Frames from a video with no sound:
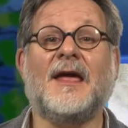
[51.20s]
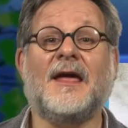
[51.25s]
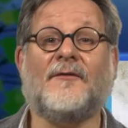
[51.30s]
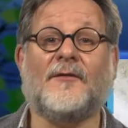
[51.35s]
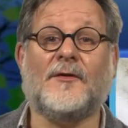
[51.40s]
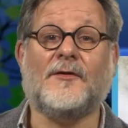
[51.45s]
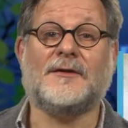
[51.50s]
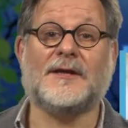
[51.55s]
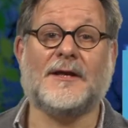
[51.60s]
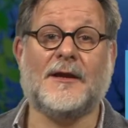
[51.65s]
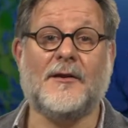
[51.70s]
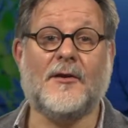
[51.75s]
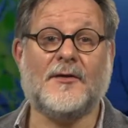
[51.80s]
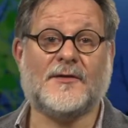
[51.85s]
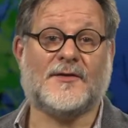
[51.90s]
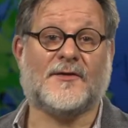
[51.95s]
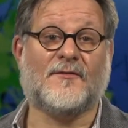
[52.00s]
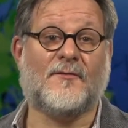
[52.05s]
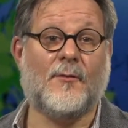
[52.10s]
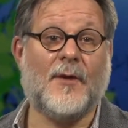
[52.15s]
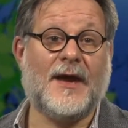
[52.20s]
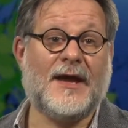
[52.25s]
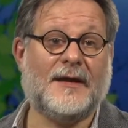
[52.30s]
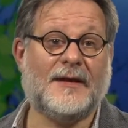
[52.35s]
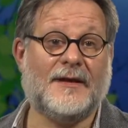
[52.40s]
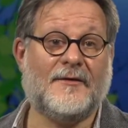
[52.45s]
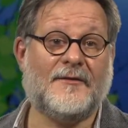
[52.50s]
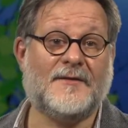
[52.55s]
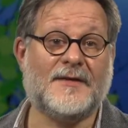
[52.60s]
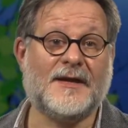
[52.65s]
if you did lots of
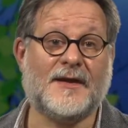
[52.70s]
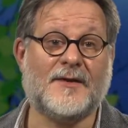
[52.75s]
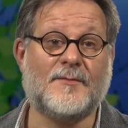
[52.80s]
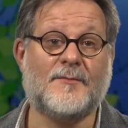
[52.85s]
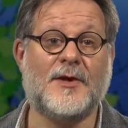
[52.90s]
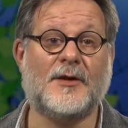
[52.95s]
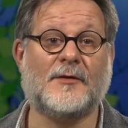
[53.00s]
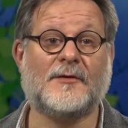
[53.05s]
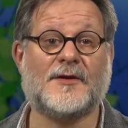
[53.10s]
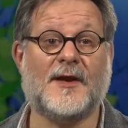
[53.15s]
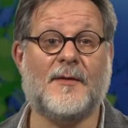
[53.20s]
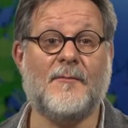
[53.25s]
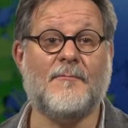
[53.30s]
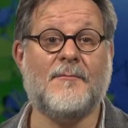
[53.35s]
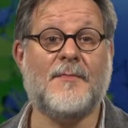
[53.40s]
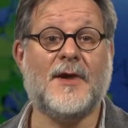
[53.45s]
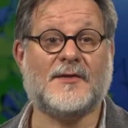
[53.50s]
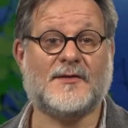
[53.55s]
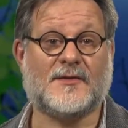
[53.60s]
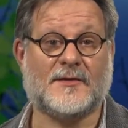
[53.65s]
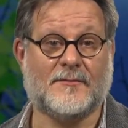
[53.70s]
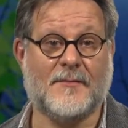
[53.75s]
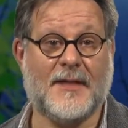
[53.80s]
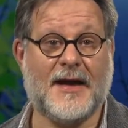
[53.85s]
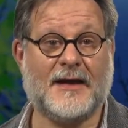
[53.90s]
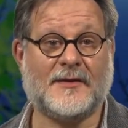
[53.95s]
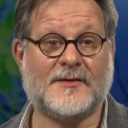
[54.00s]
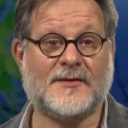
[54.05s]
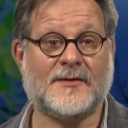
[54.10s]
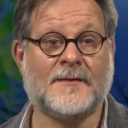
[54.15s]
weightlifting and built up muscle
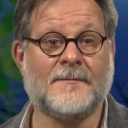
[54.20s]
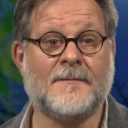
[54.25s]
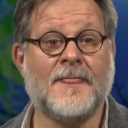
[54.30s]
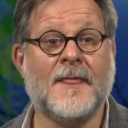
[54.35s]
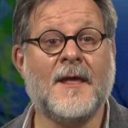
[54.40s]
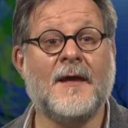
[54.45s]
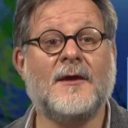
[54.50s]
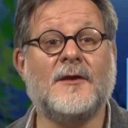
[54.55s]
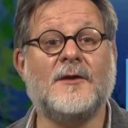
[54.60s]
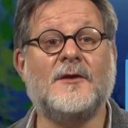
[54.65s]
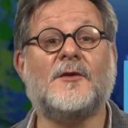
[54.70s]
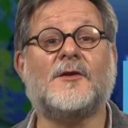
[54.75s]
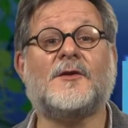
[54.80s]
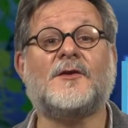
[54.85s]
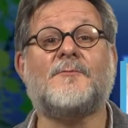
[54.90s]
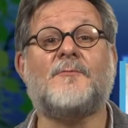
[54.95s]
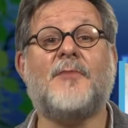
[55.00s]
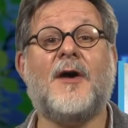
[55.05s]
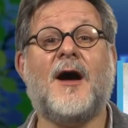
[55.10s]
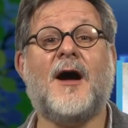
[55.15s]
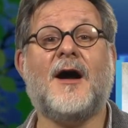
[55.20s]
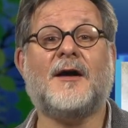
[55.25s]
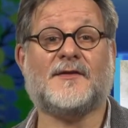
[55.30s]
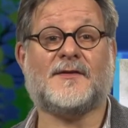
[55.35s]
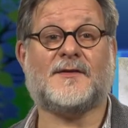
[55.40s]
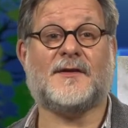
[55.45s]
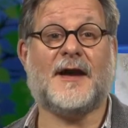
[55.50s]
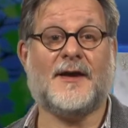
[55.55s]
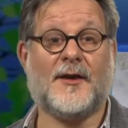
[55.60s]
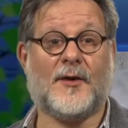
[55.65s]
mass, you could pass
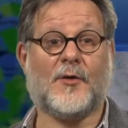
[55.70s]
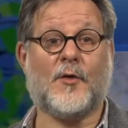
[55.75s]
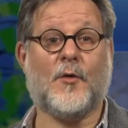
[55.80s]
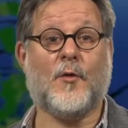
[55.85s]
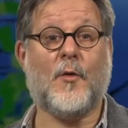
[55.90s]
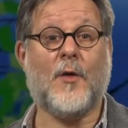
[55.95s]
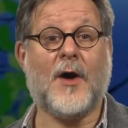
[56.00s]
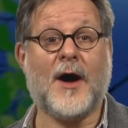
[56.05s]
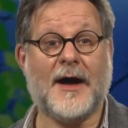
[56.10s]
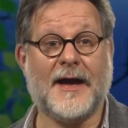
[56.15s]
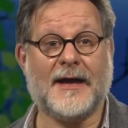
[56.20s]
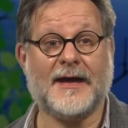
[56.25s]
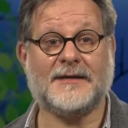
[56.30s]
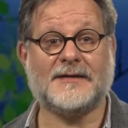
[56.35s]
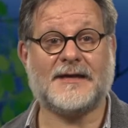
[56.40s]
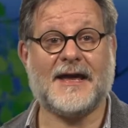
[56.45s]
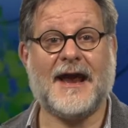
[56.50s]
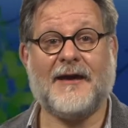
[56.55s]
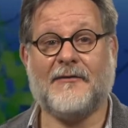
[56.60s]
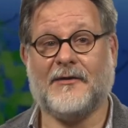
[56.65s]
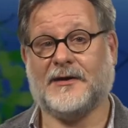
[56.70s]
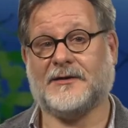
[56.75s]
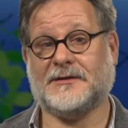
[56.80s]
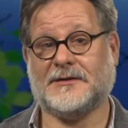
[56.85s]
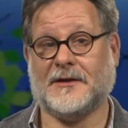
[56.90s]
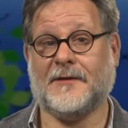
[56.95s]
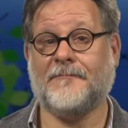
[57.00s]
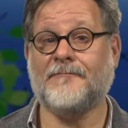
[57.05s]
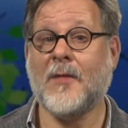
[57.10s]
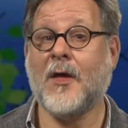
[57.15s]
that acquired
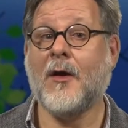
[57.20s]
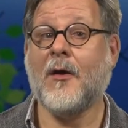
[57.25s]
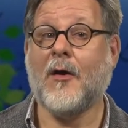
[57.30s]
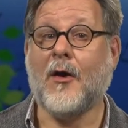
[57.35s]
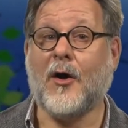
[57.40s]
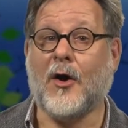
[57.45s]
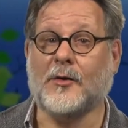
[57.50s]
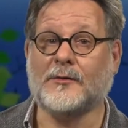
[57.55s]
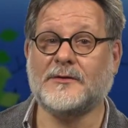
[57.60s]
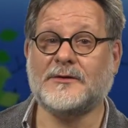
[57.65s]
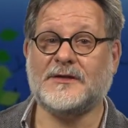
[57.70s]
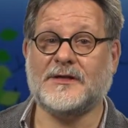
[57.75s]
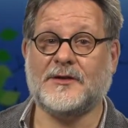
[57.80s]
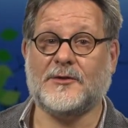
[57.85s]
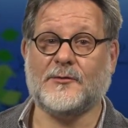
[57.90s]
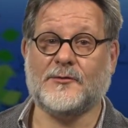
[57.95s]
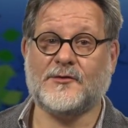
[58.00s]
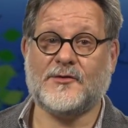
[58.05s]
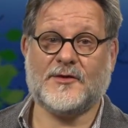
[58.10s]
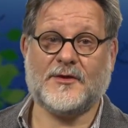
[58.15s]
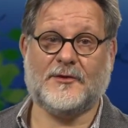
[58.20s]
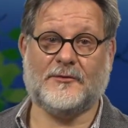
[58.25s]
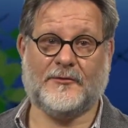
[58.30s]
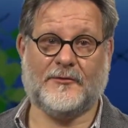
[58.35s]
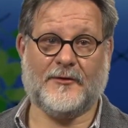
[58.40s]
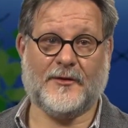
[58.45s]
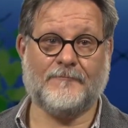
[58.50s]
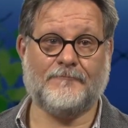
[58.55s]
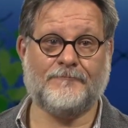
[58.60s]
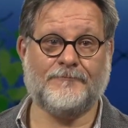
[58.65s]
character on to your
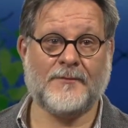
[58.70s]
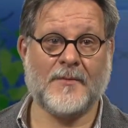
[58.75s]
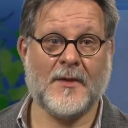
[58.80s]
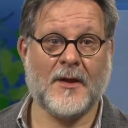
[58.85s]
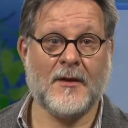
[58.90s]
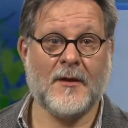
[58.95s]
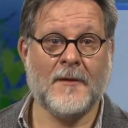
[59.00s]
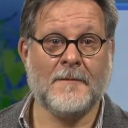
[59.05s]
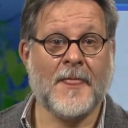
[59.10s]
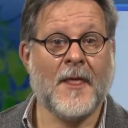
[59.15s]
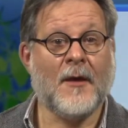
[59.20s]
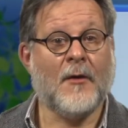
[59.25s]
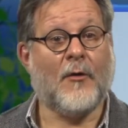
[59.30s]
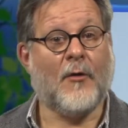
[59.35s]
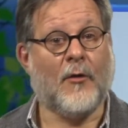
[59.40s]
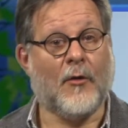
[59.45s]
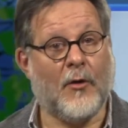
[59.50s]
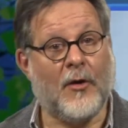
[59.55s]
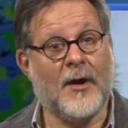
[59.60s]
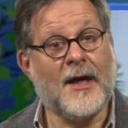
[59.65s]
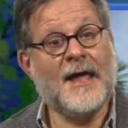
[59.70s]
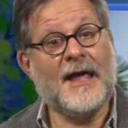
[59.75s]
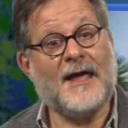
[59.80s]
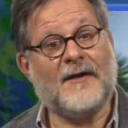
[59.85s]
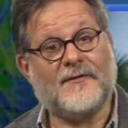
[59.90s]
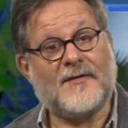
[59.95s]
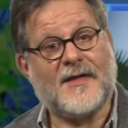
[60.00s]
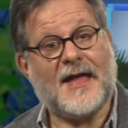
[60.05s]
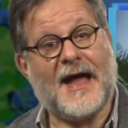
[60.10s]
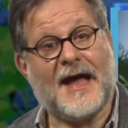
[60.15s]
children. Or
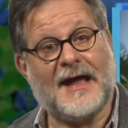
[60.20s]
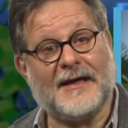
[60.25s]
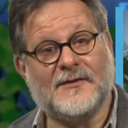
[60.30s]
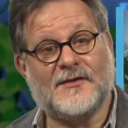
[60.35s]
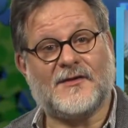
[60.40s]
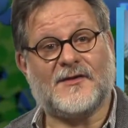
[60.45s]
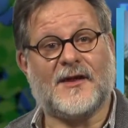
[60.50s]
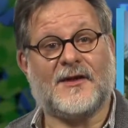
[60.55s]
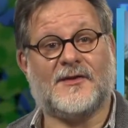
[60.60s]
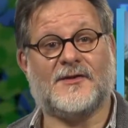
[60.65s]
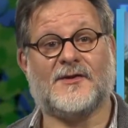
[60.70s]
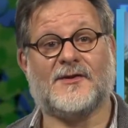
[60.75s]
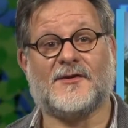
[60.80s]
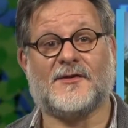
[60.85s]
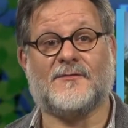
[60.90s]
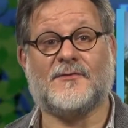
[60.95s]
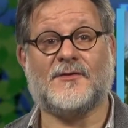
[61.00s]
if the ancestors of